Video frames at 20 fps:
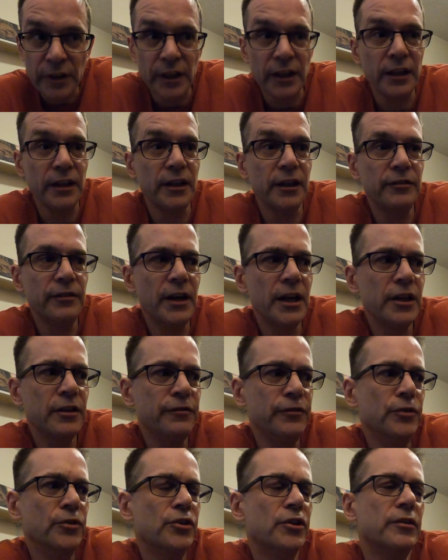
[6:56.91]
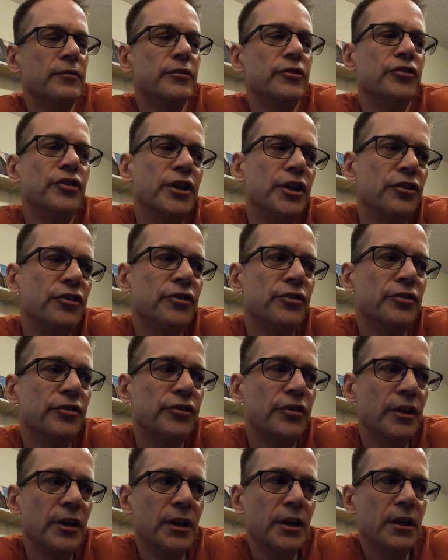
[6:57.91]
and I've had a few
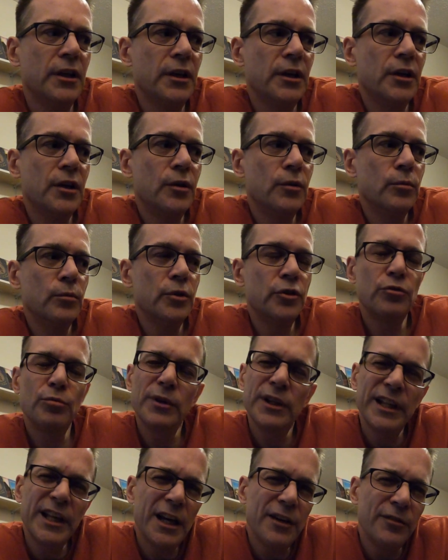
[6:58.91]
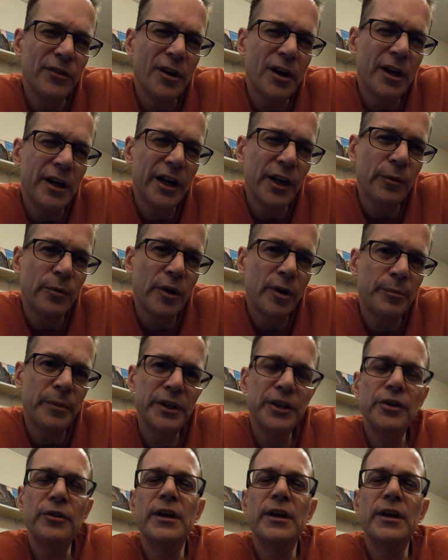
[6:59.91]
conversations which really haven't gone anywhere, but,